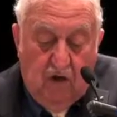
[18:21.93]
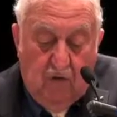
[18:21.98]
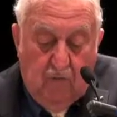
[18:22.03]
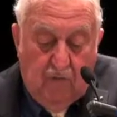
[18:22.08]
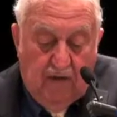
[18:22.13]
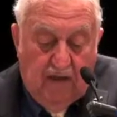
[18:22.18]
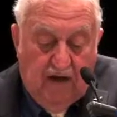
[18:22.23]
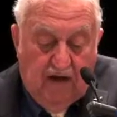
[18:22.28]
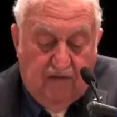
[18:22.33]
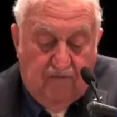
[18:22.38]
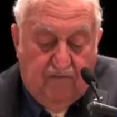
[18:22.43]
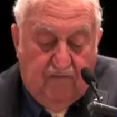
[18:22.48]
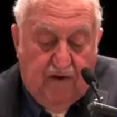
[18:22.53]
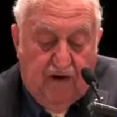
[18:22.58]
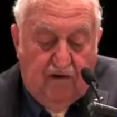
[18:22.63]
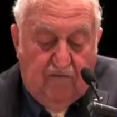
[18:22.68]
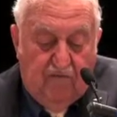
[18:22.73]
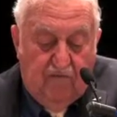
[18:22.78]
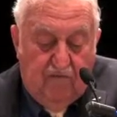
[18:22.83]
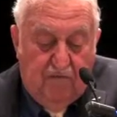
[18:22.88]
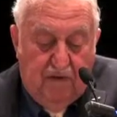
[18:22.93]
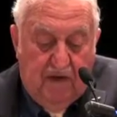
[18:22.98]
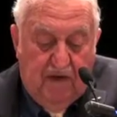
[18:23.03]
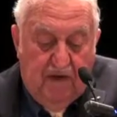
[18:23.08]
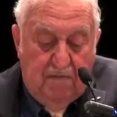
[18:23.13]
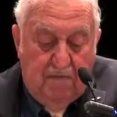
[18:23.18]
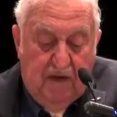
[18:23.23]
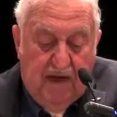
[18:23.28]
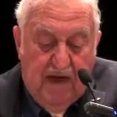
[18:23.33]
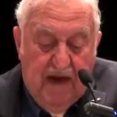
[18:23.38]
without fear of
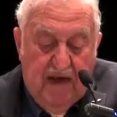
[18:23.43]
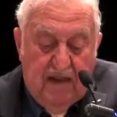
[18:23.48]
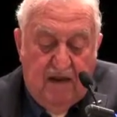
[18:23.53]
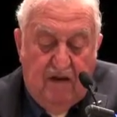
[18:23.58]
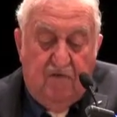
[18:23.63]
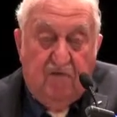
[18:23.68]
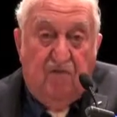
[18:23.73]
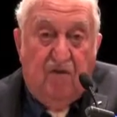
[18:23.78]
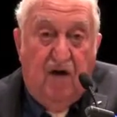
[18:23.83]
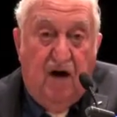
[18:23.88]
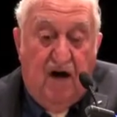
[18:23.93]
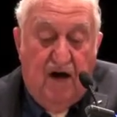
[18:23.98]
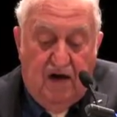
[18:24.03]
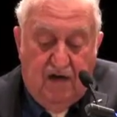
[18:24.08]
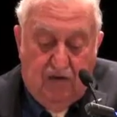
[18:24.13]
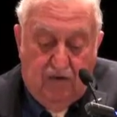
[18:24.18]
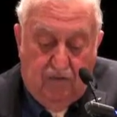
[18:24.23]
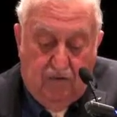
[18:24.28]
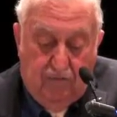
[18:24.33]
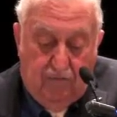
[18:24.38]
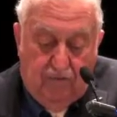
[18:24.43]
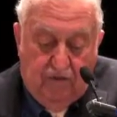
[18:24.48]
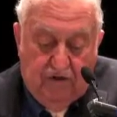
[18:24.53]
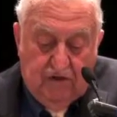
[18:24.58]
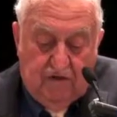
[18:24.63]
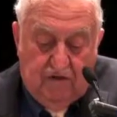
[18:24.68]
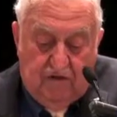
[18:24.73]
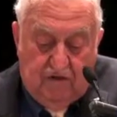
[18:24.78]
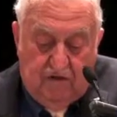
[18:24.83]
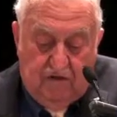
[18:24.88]
being beheaded, flogged, or
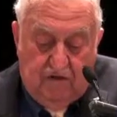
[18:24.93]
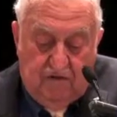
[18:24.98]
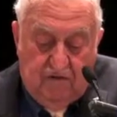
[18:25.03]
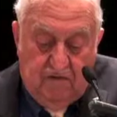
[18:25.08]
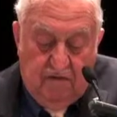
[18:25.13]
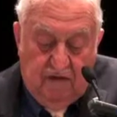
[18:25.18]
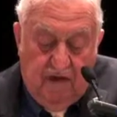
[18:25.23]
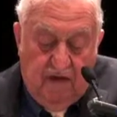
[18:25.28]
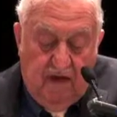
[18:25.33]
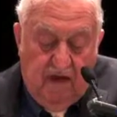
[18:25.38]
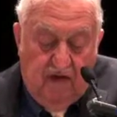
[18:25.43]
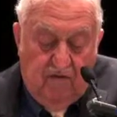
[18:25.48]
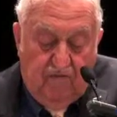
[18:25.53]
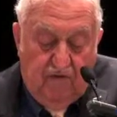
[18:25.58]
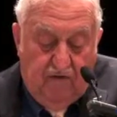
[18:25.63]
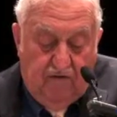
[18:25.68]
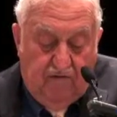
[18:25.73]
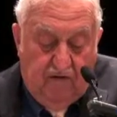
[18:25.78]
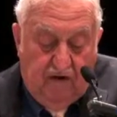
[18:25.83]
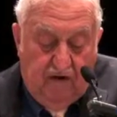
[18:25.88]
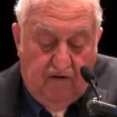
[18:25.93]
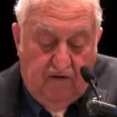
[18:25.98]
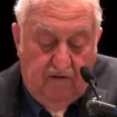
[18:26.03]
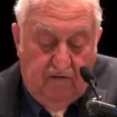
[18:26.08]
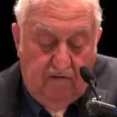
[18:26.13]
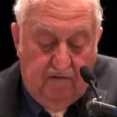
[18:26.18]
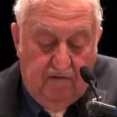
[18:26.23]
imprisoned if we fail,